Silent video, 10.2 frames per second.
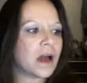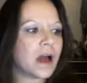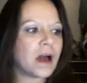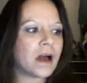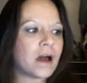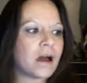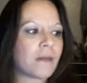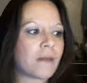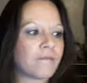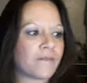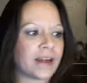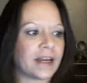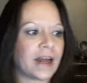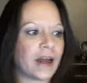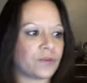I'm
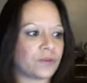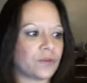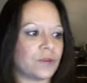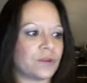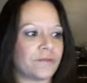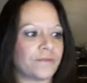finding out through the